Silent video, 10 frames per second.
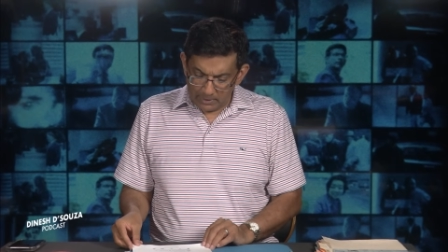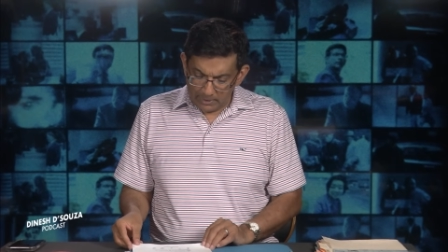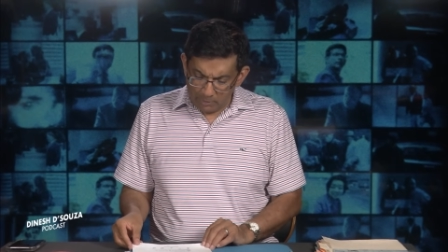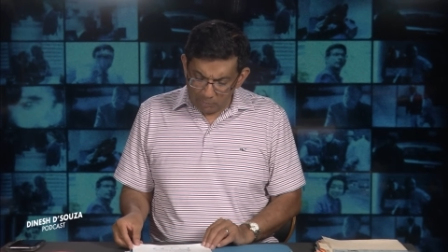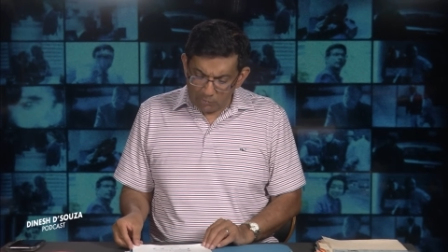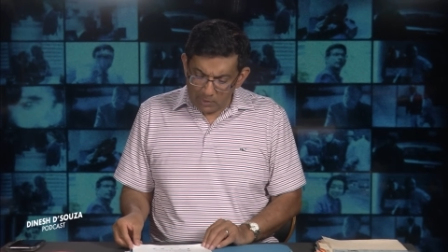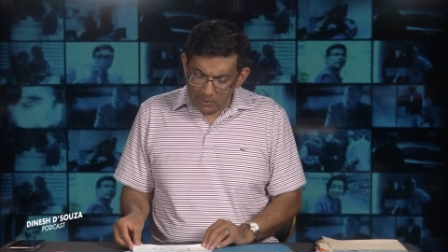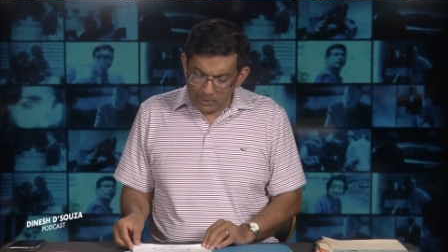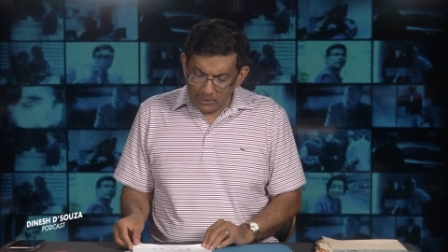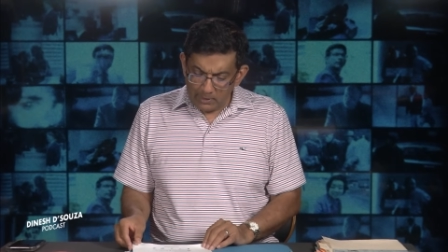
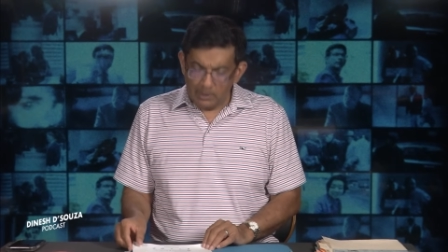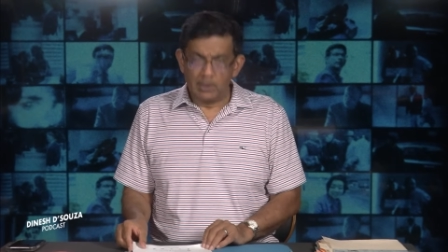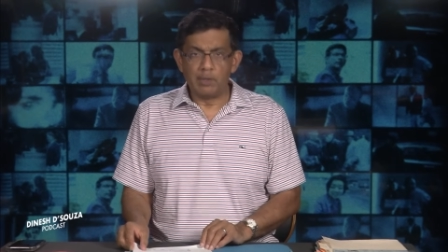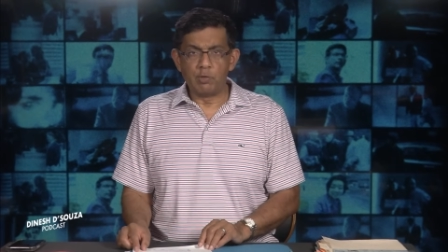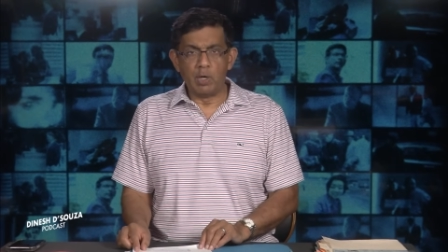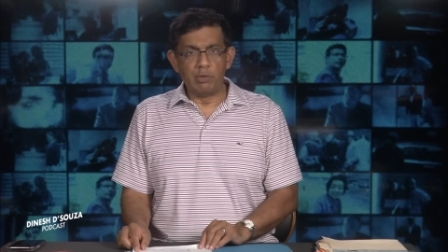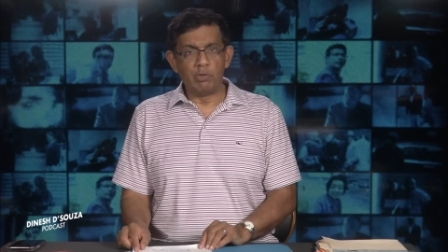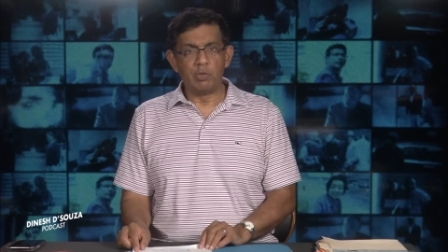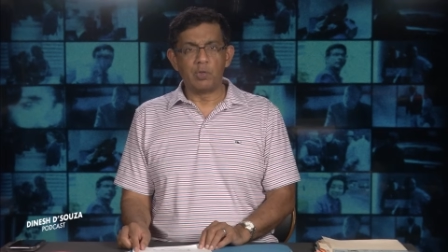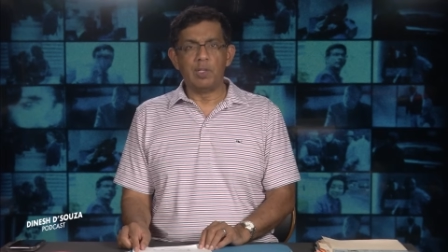Interestingly, it's not
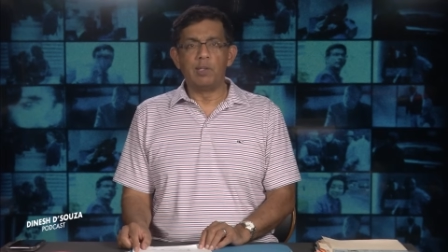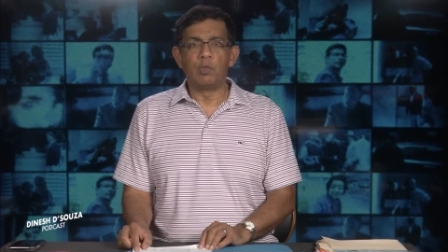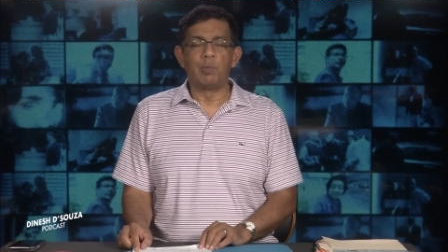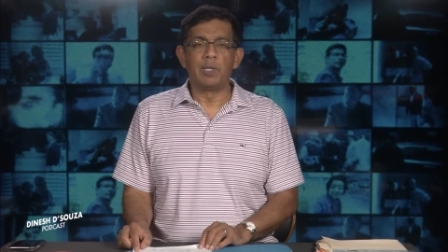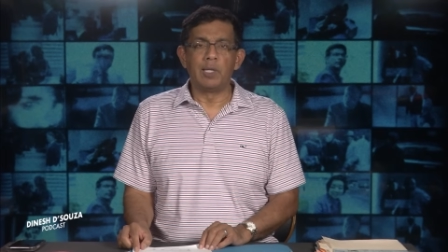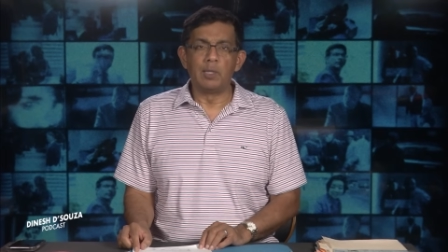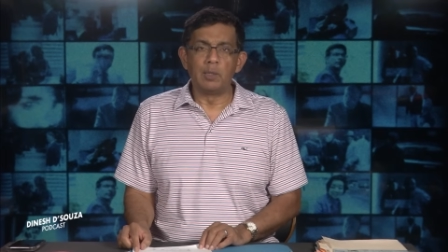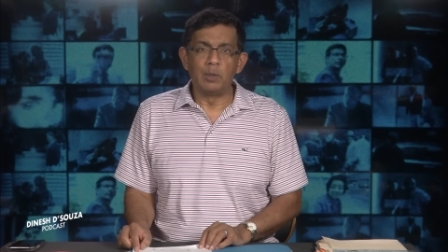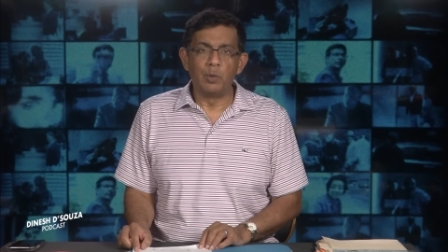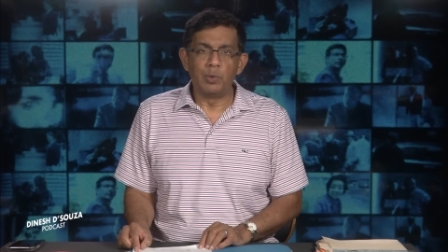just Liz
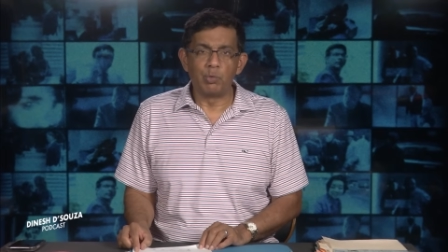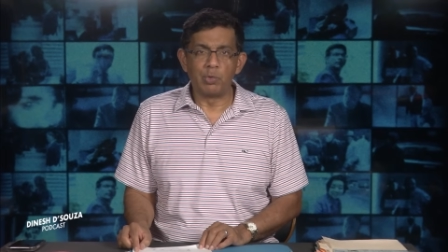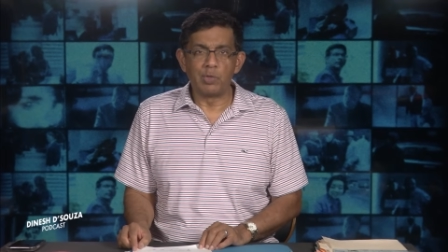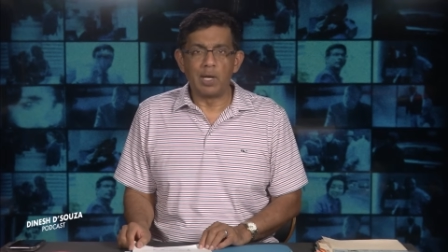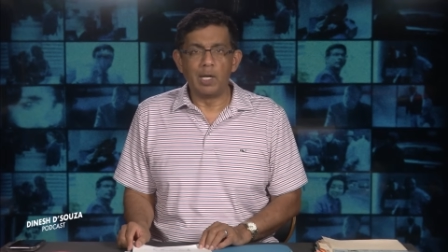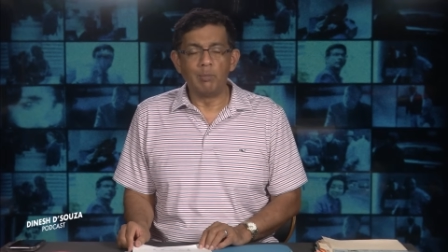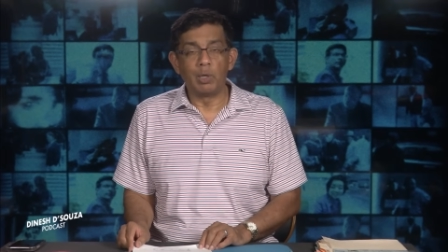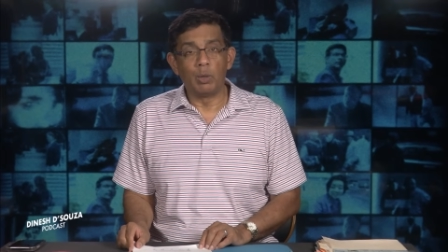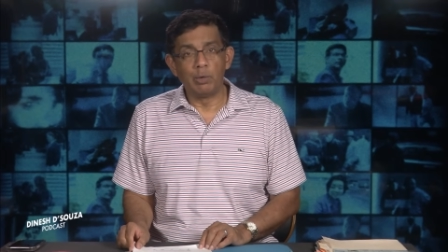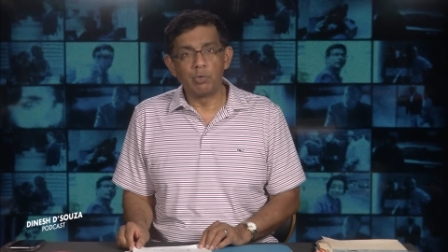McGill who has resigned,
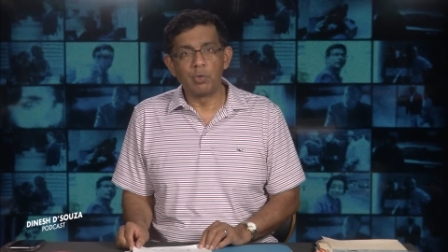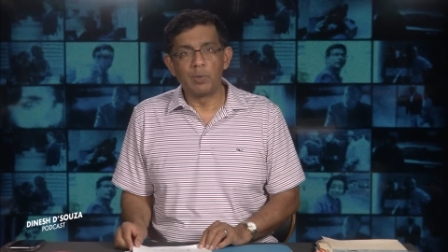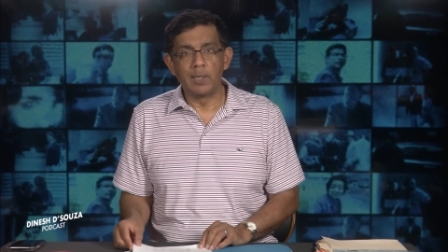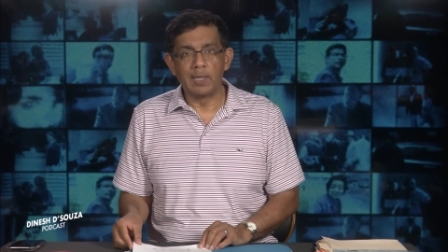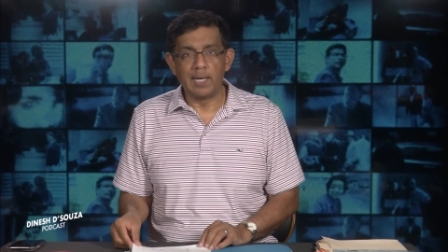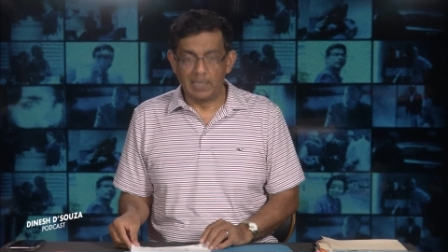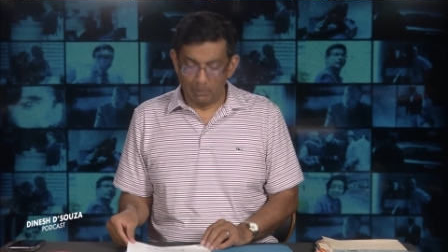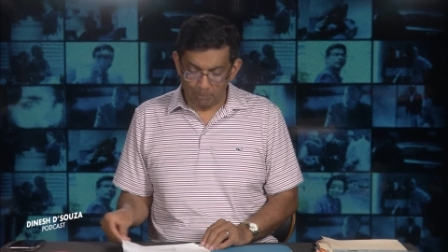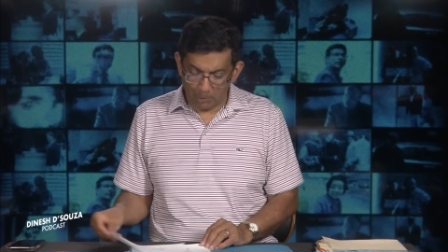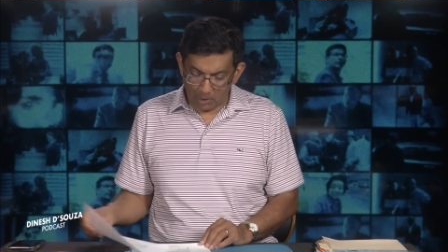but also a guy
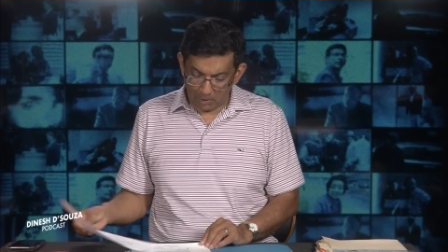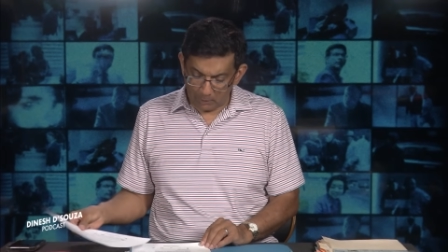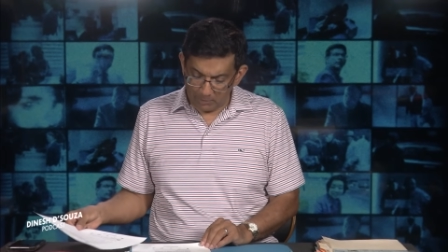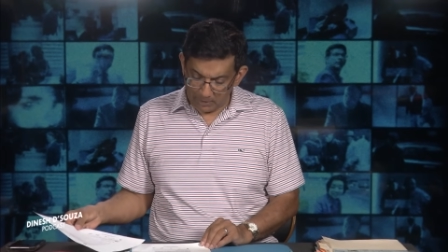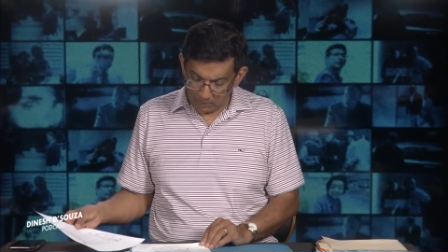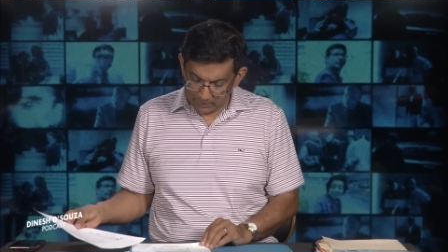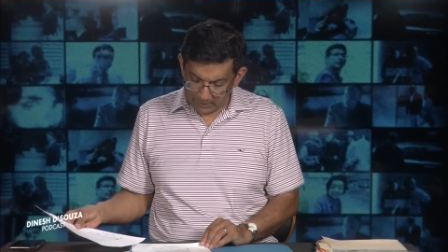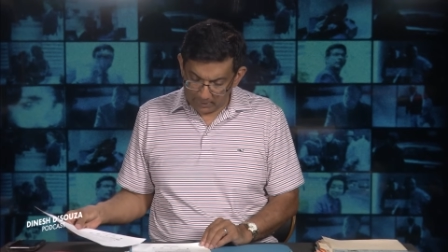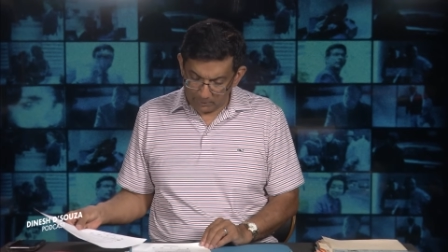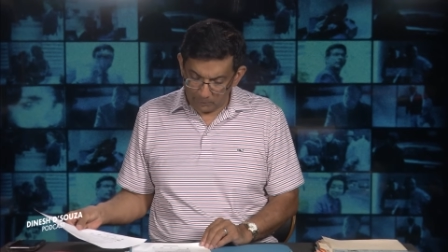named Bok,
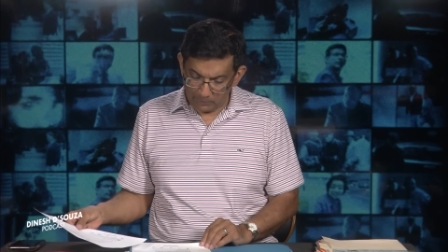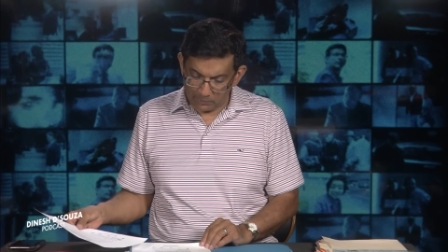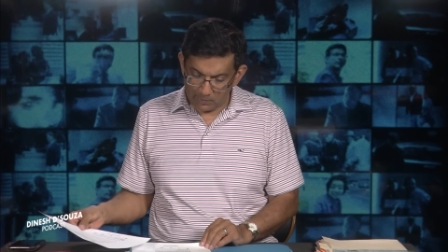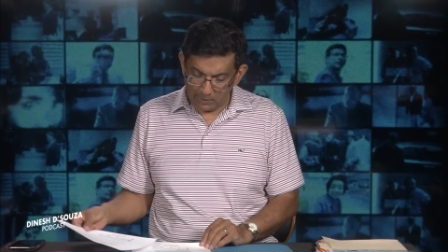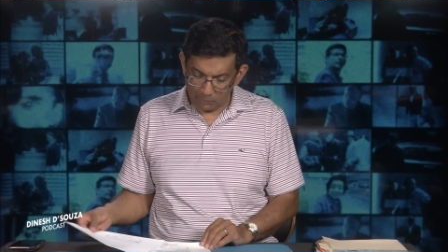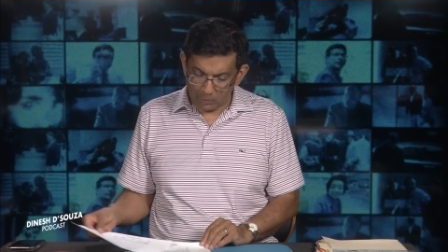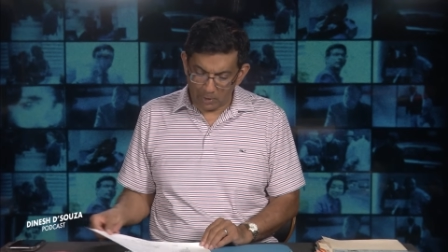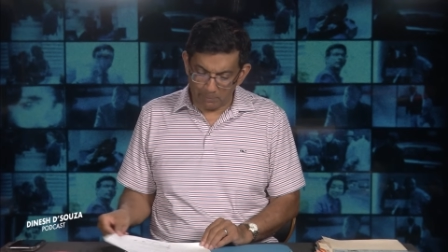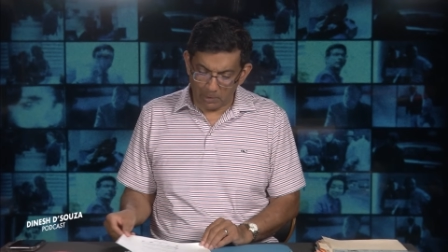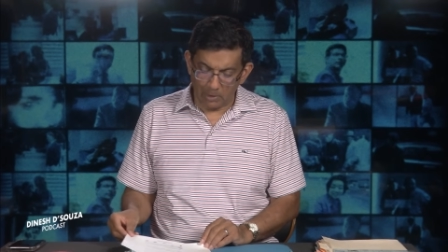B-O-K, who is the
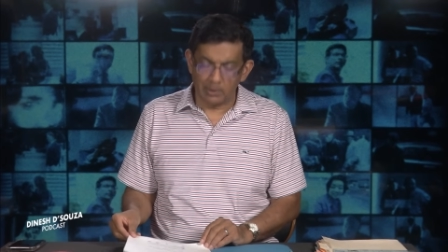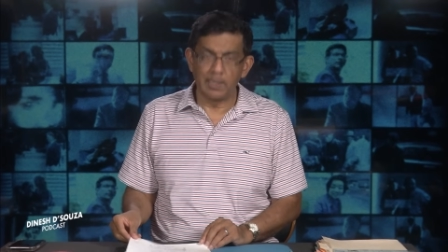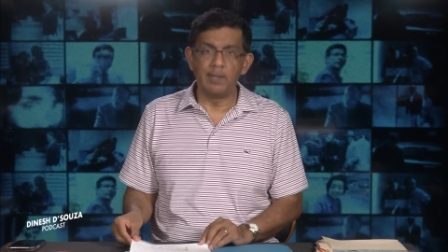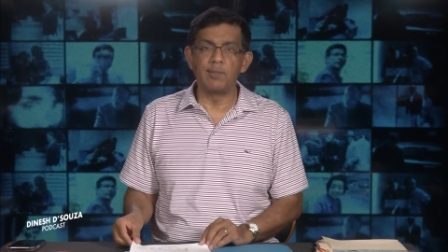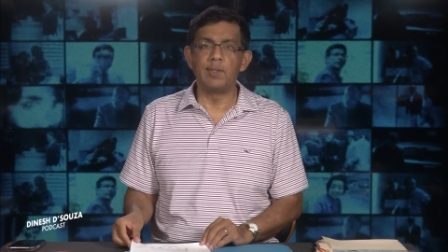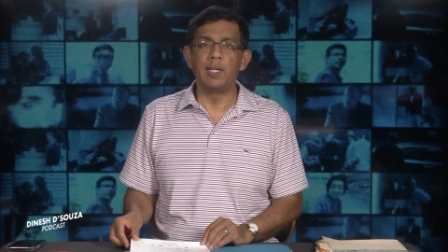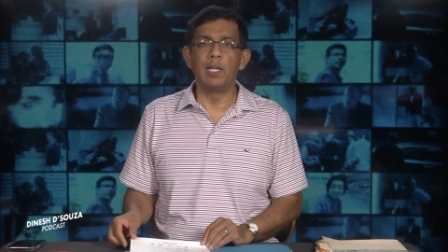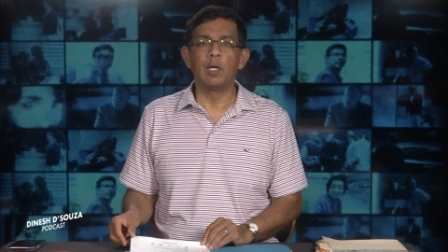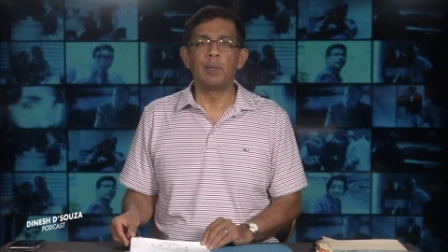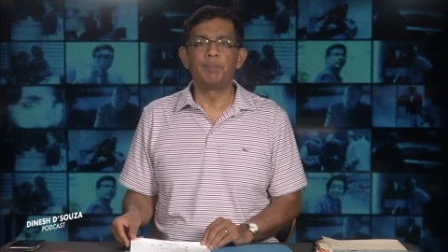Scott Bok. He's
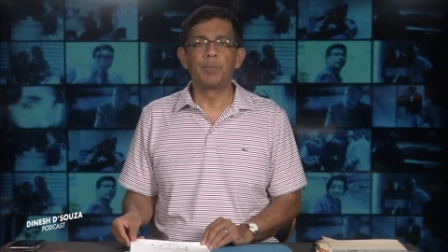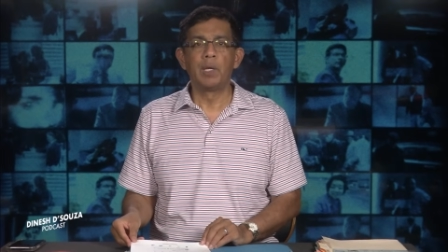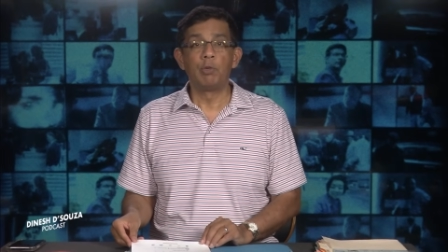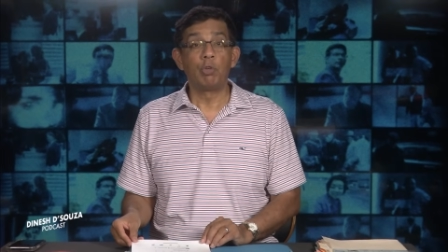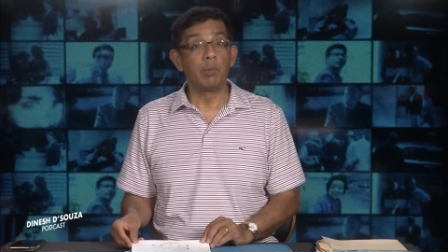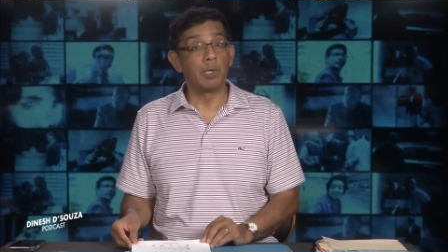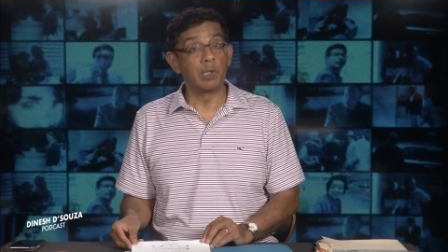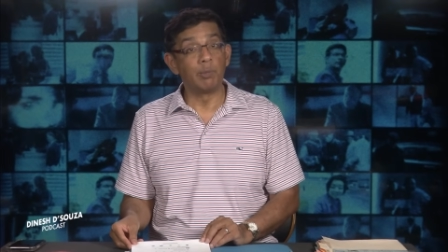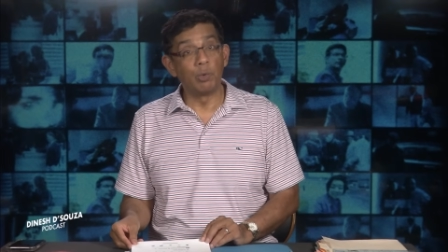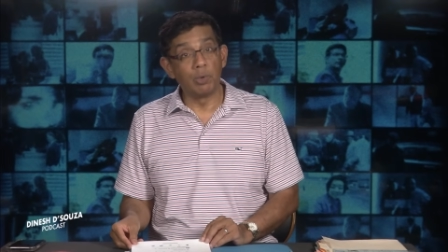the chairman of
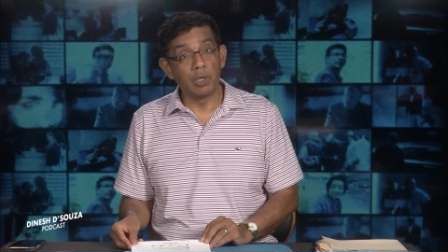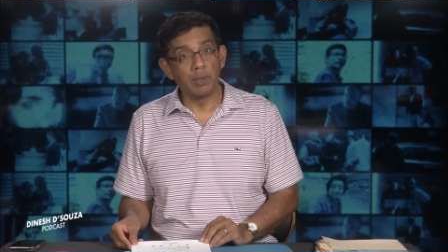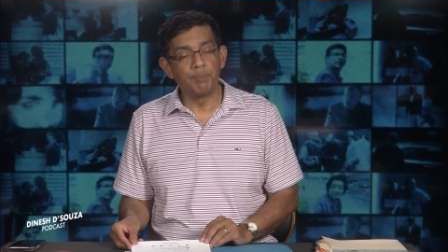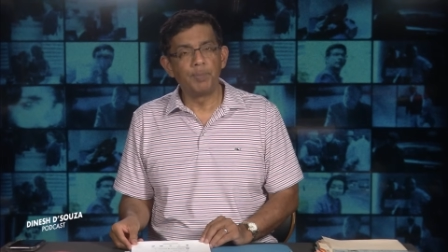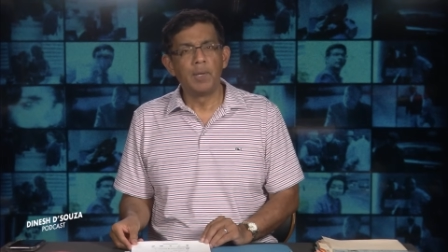the board.